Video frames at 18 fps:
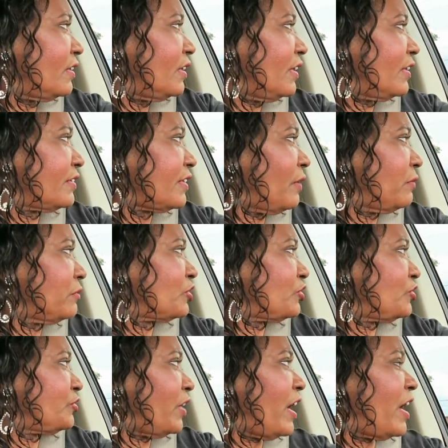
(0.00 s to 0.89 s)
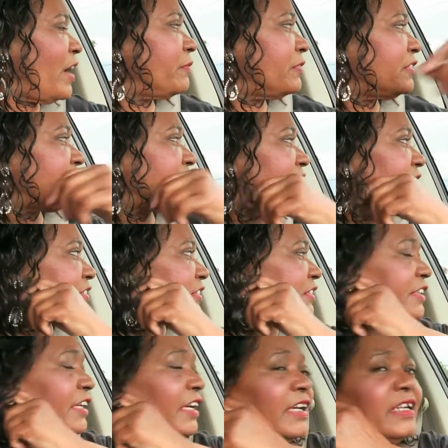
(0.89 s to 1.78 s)
as I was driving the
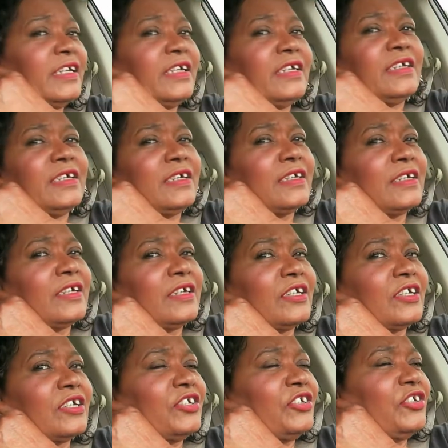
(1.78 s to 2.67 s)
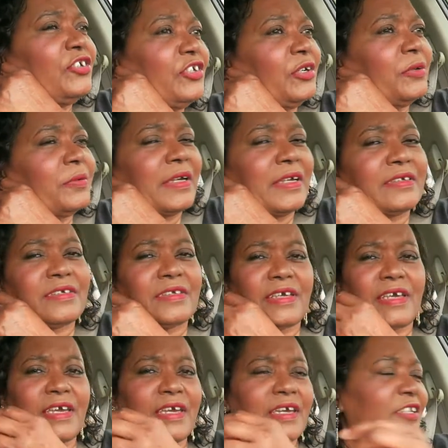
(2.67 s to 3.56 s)
other day, you know what I
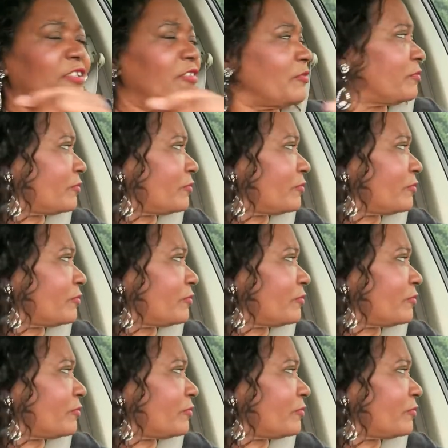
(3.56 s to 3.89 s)
said?